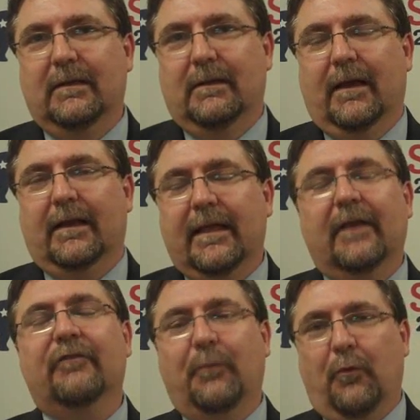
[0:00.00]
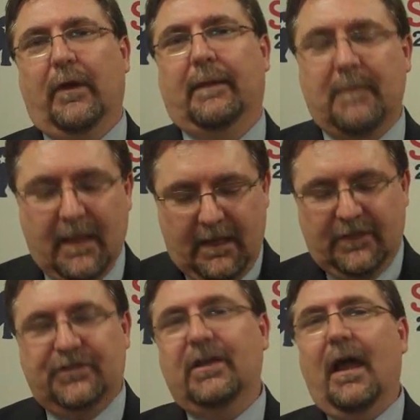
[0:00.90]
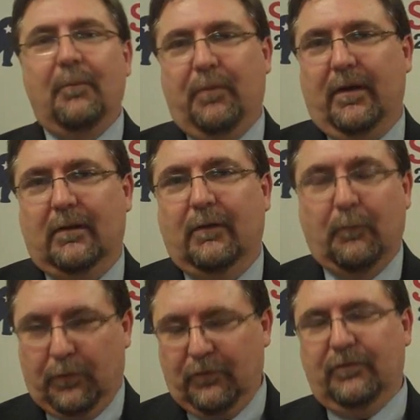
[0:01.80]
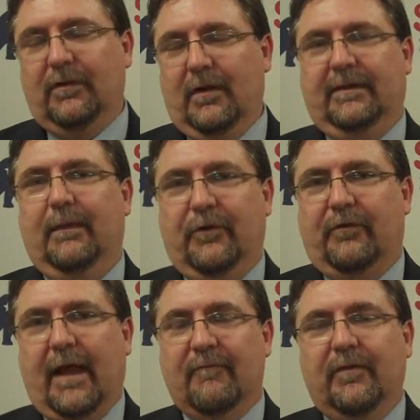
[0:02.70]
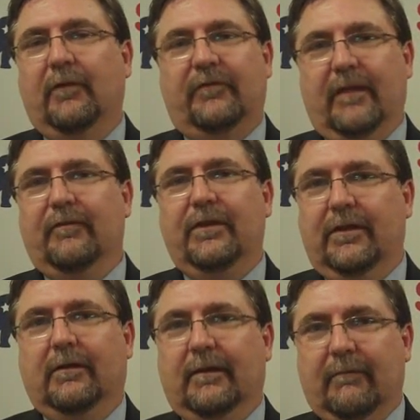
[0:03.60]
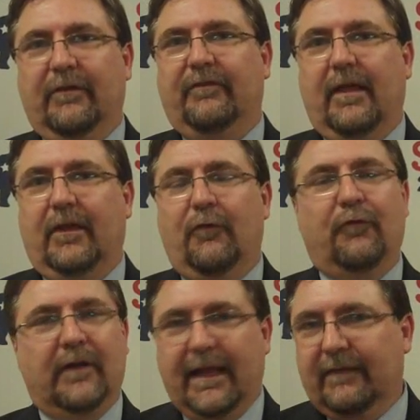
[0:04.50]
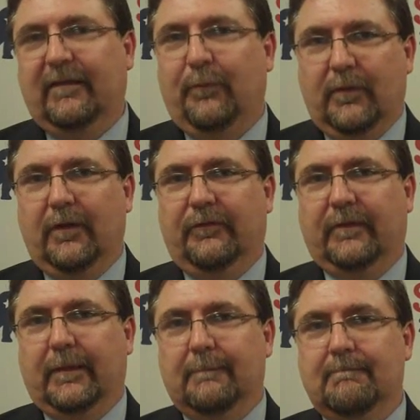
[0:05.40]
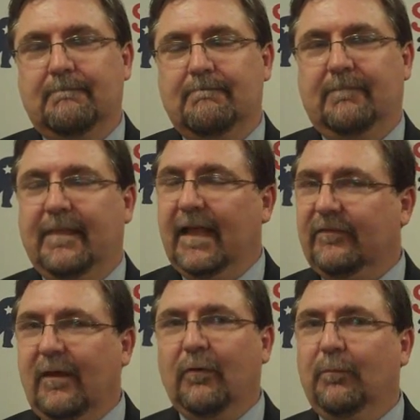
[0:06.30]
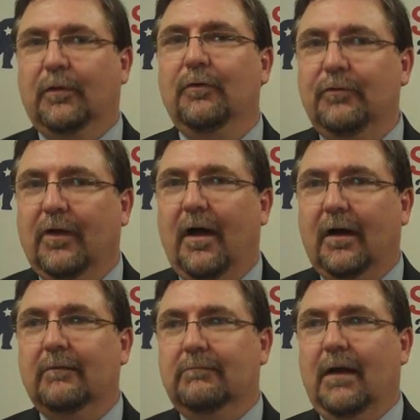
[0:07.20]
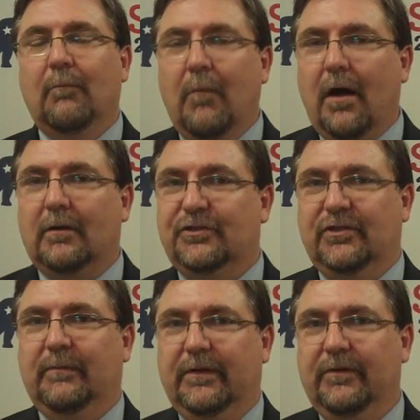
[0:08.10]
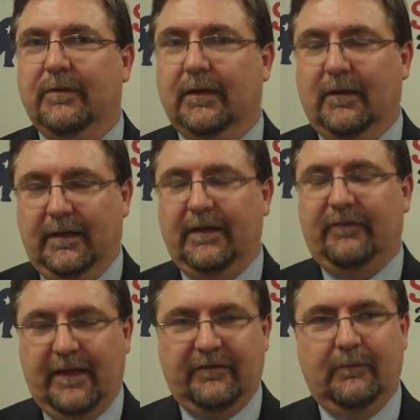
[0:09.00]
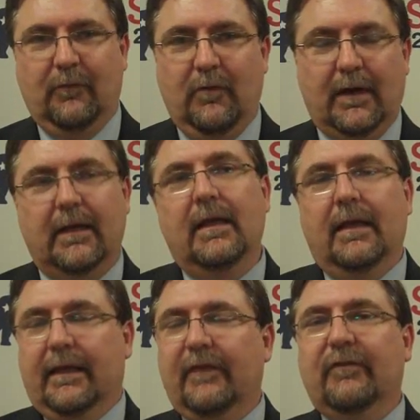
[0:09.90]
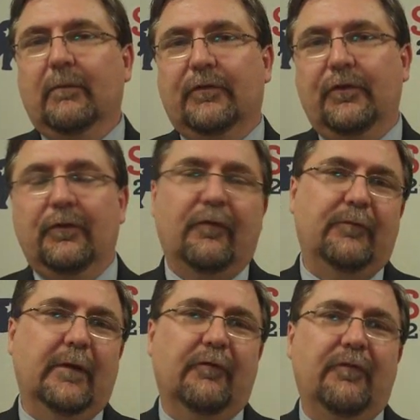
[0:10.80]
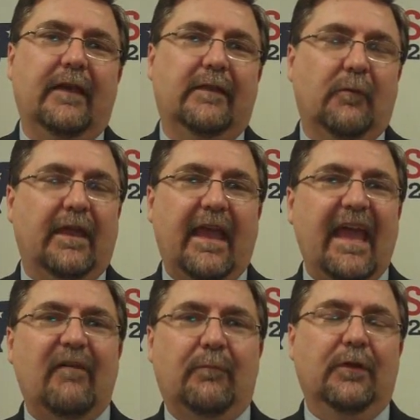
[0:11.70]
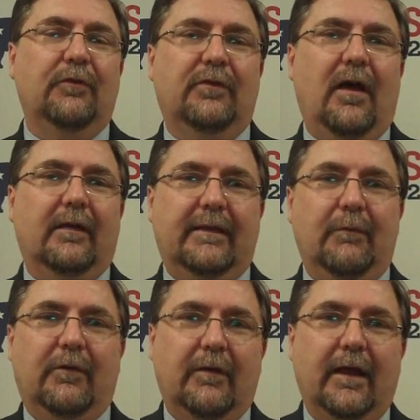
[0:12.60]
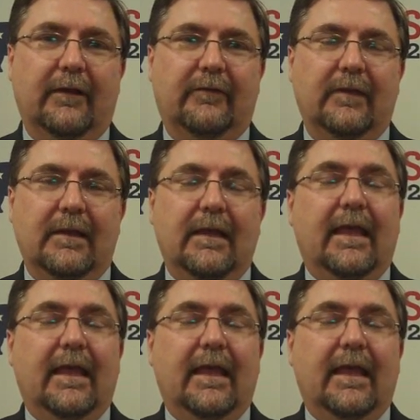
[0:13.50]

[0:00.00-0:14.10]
All right, here's the point. John Barrow, Blue Dog Democrat, votes every year, every cycle for Nancy Pelosi. That's not what a blue dog, a moderate, should be doing. Right? And that's case number one. Case number two, the mere fact that we have blue dog Democrats,